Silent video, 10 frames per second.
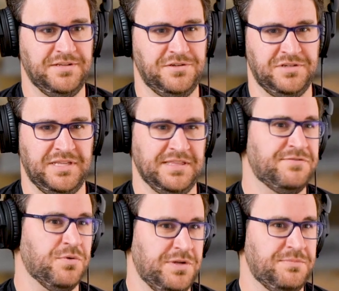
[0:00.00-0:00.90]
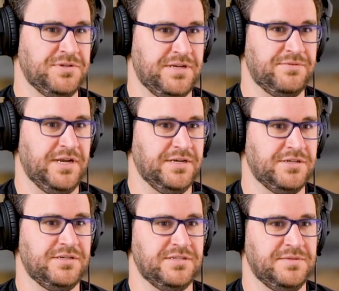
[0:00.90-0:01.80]
is usually like the 40%
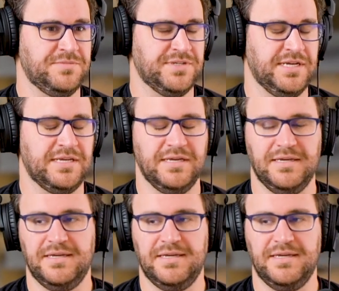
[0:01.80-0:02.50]
range, it seems yeah. like.